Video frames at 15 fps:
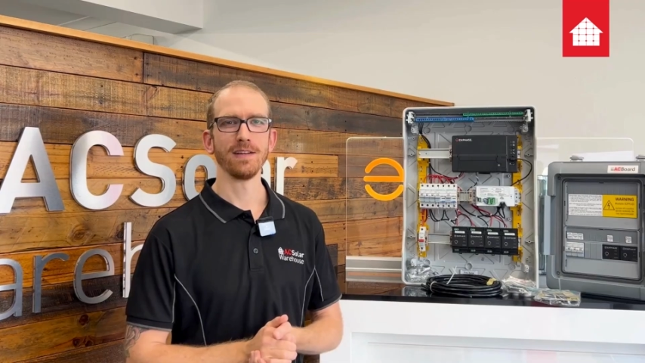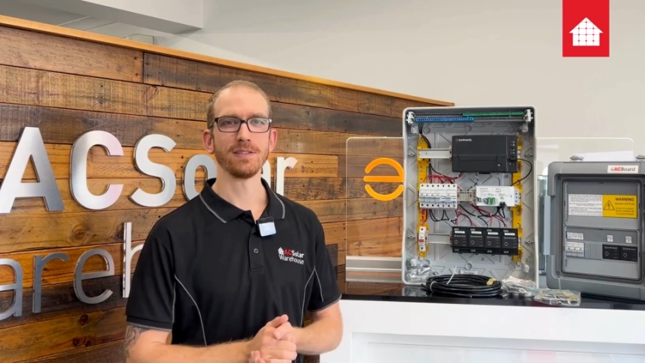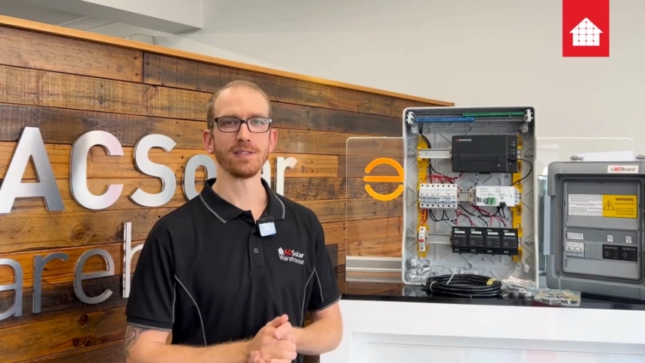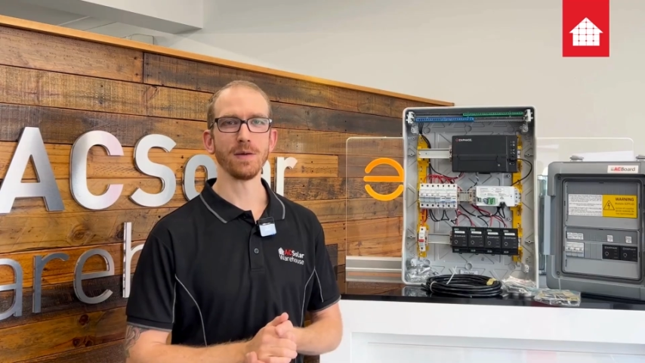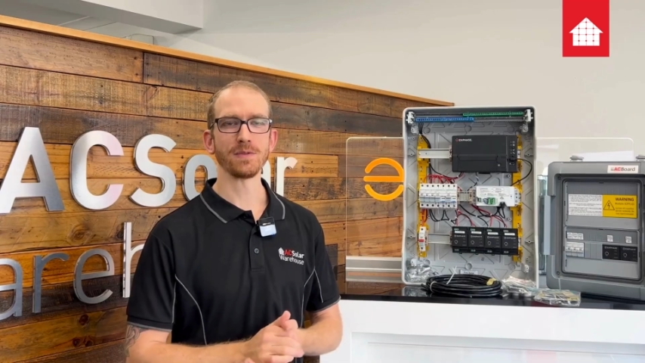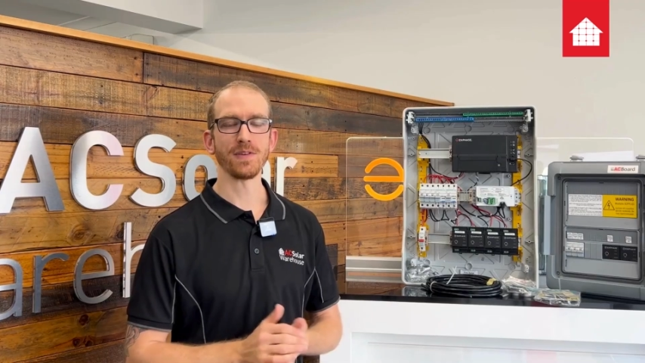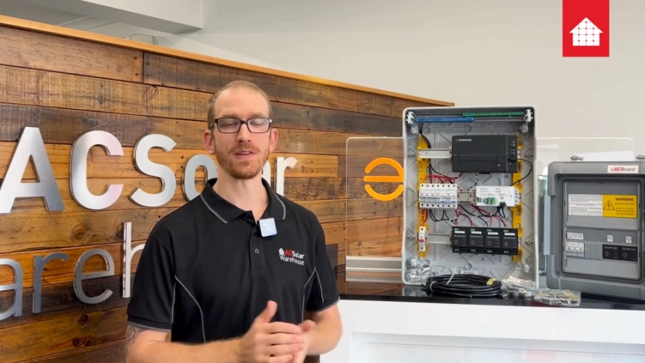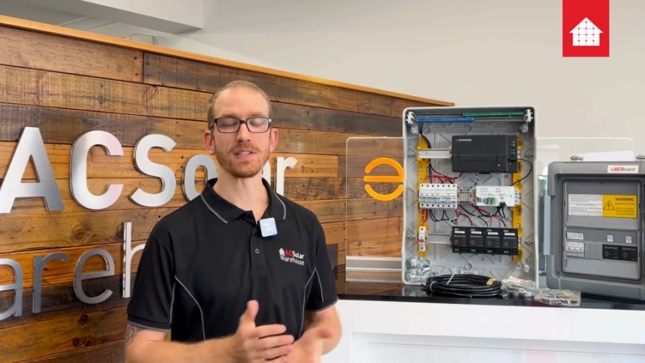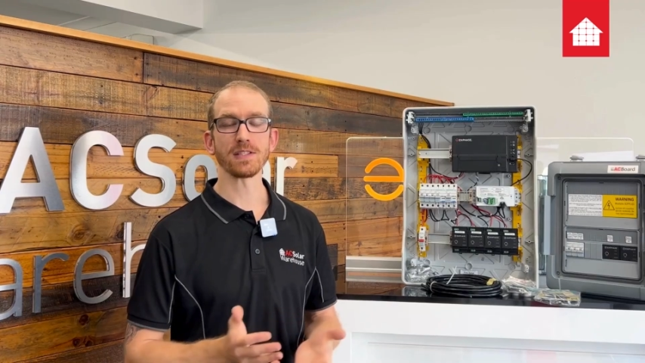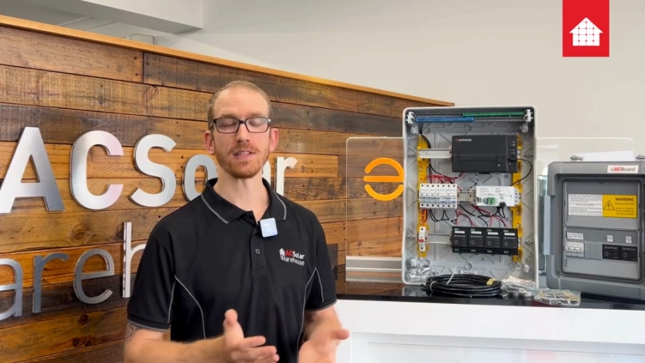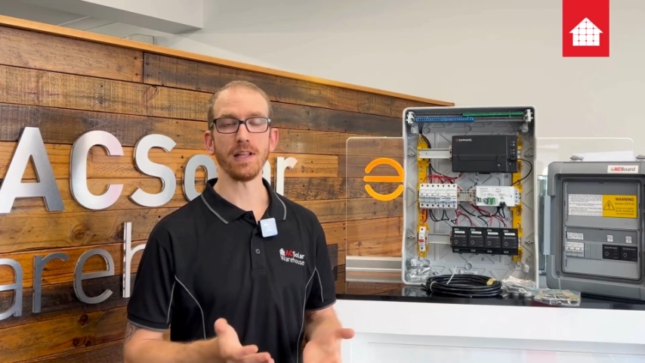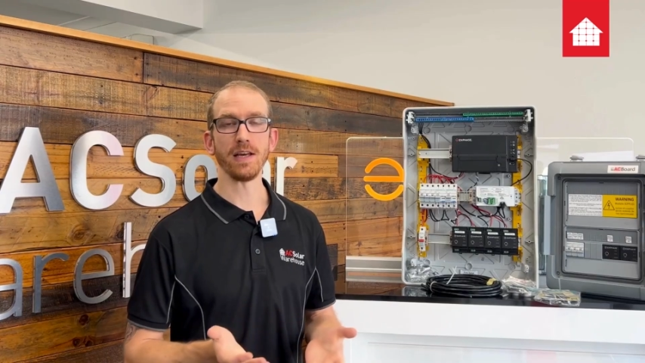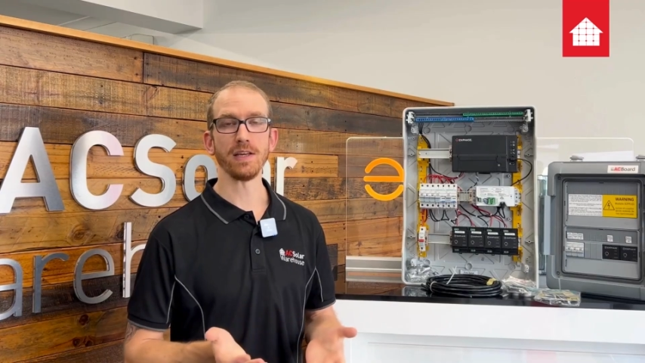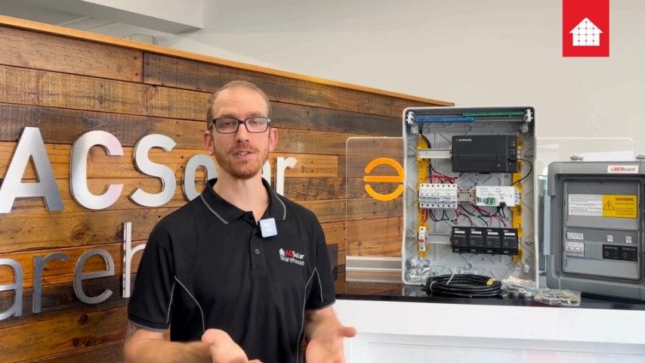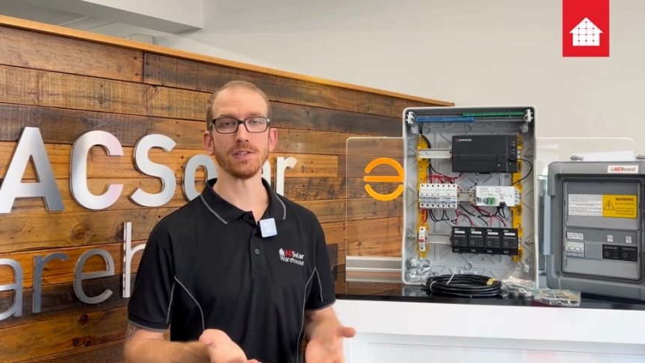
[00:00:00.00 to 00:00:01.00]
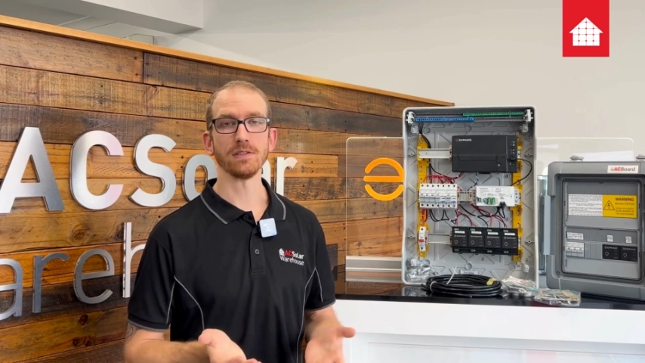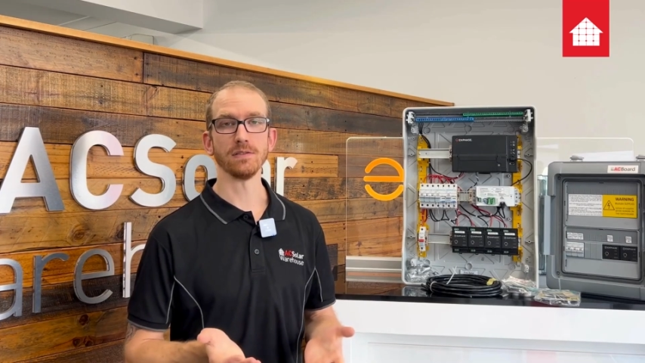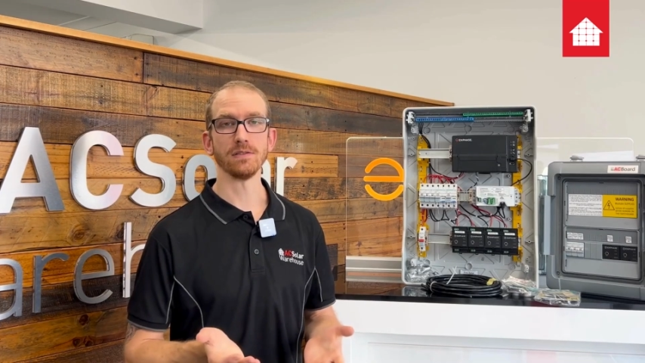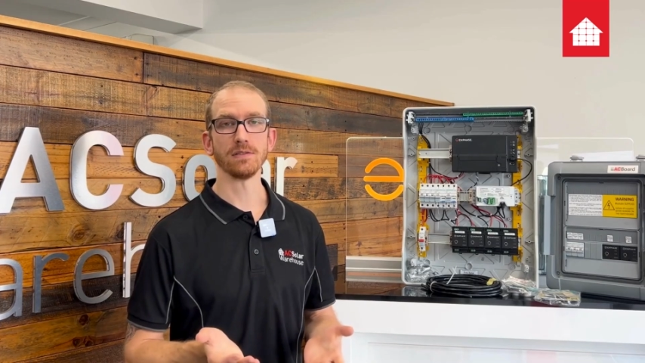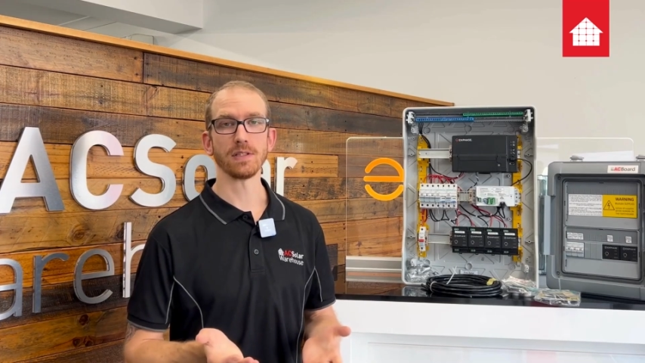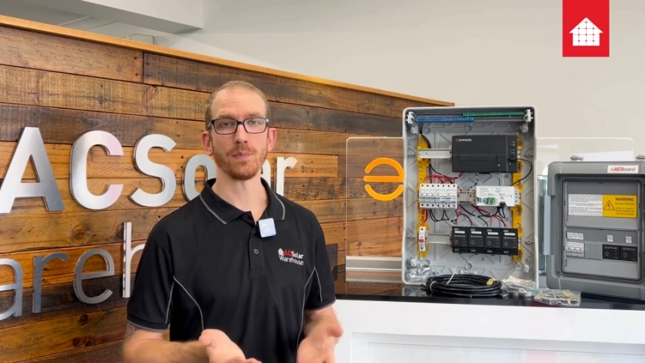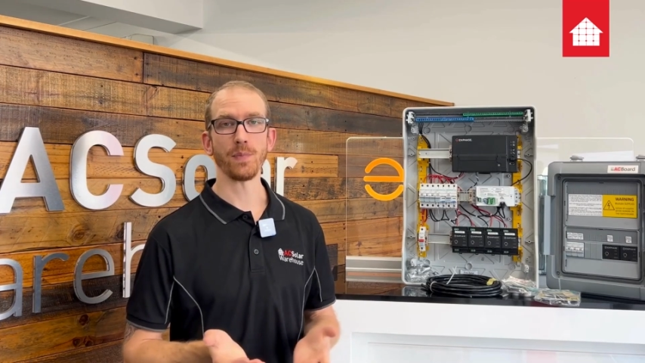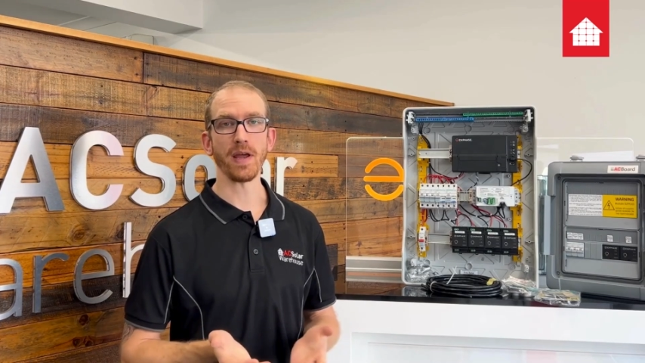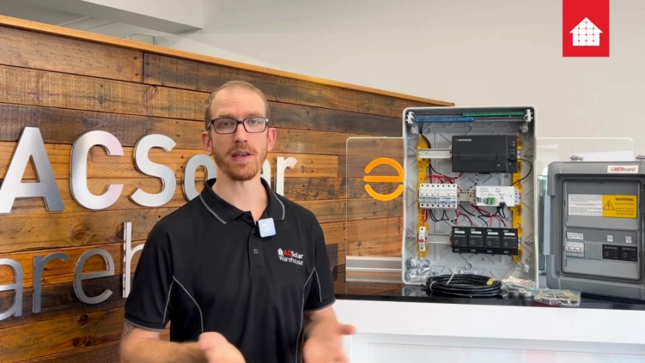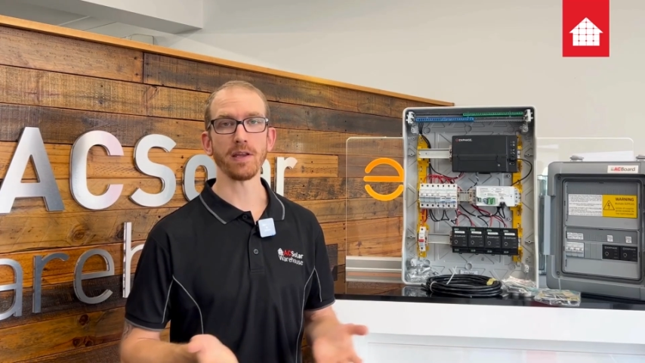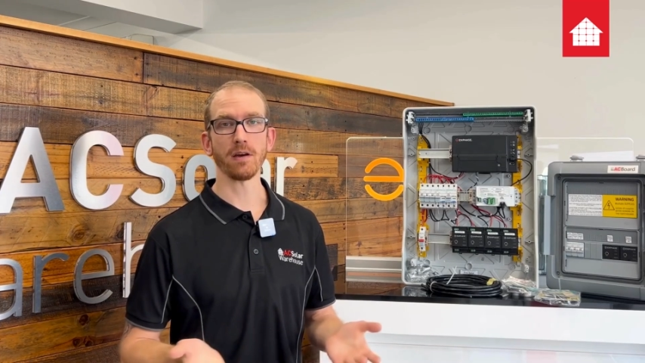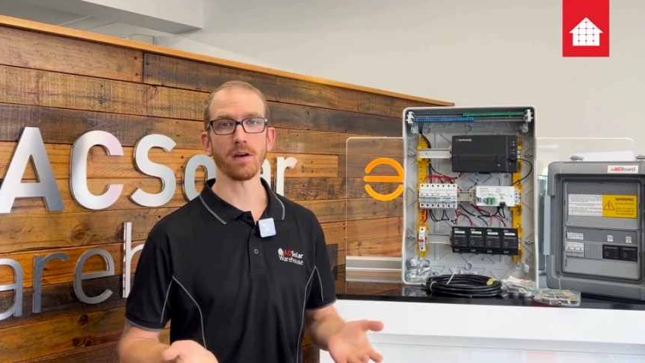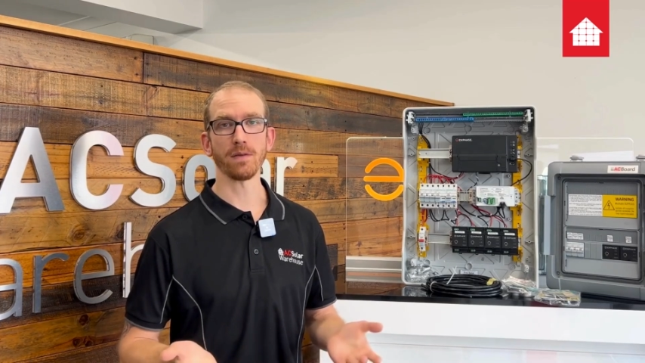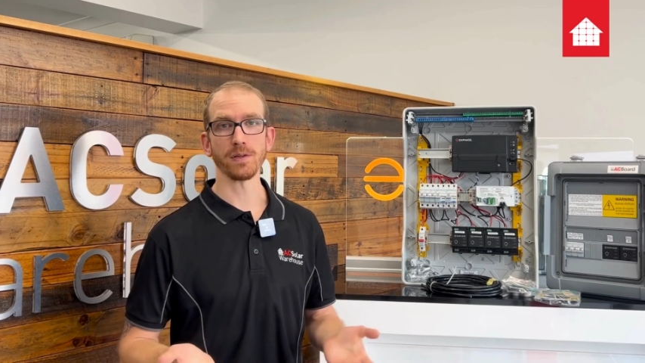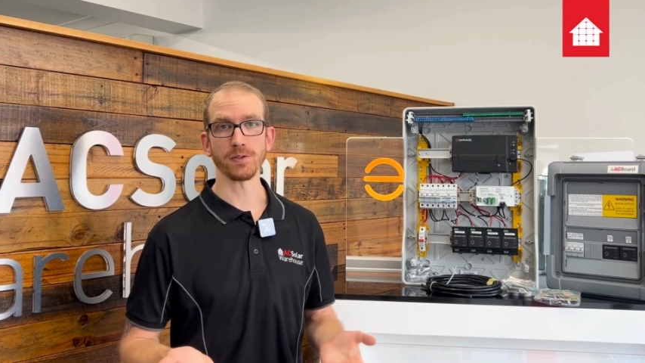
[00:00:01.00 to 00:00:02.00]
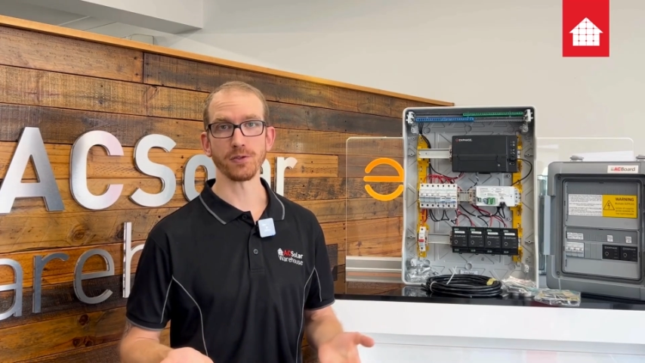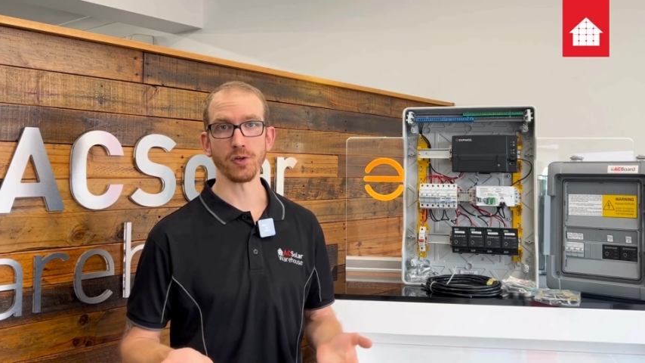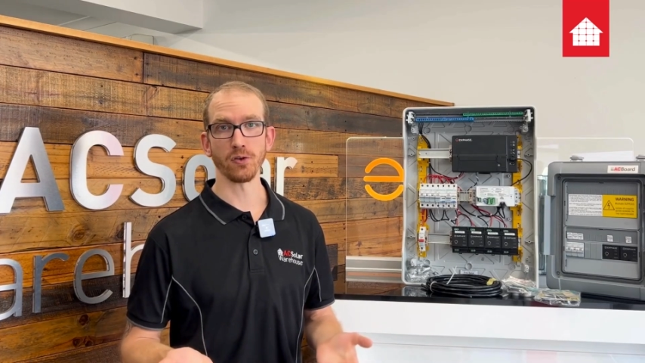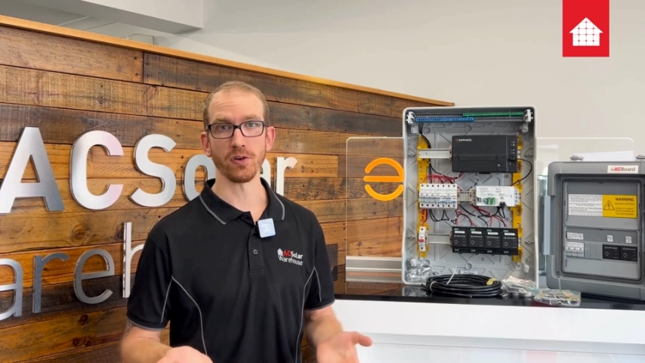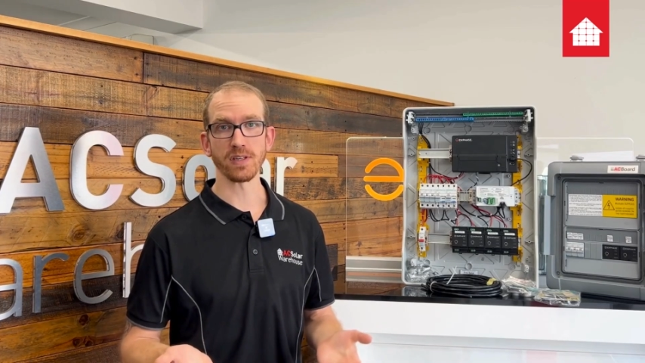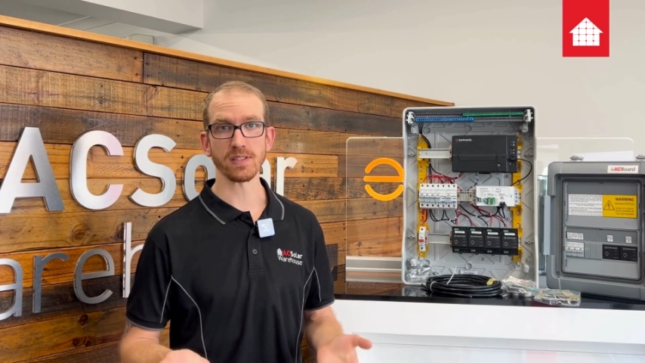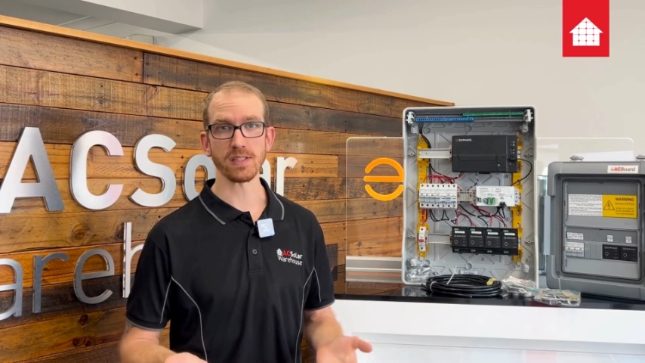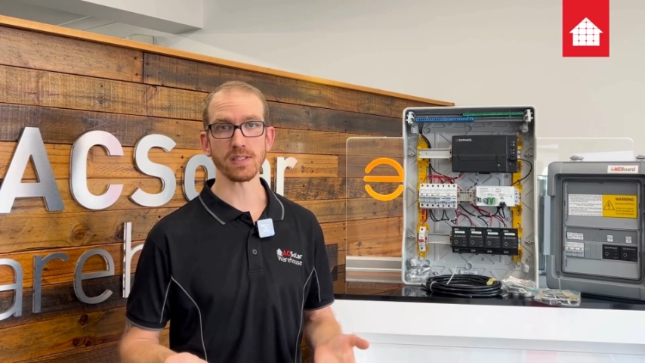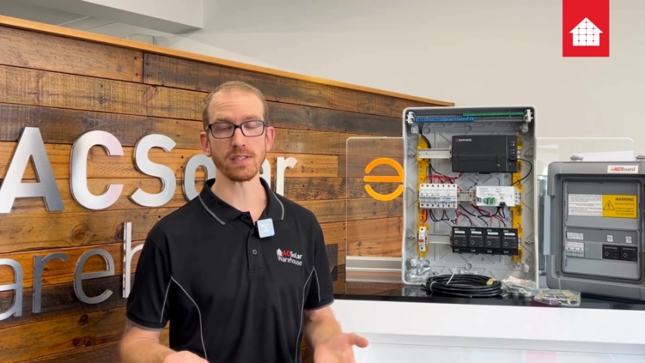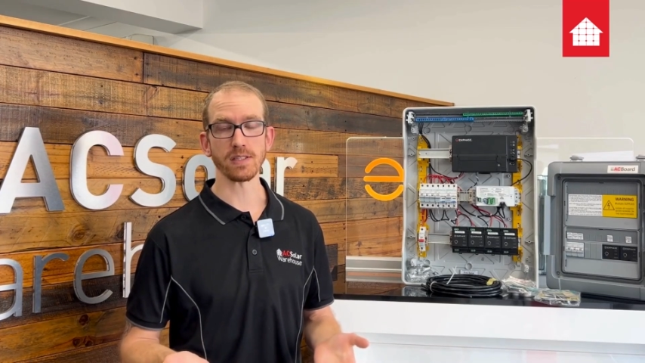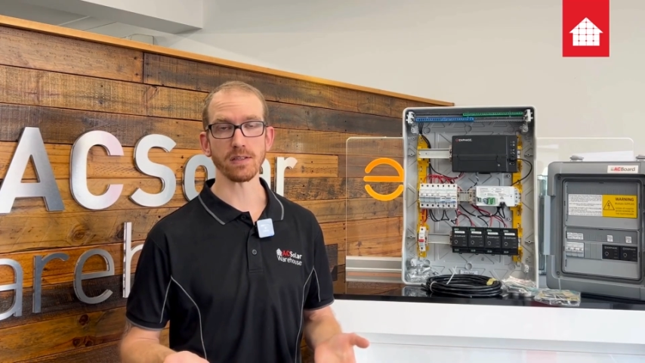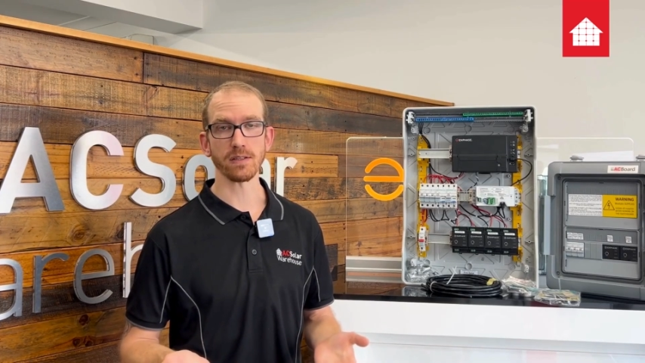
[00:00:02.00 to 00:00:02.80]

terms of installation, depending on if it's new or existing,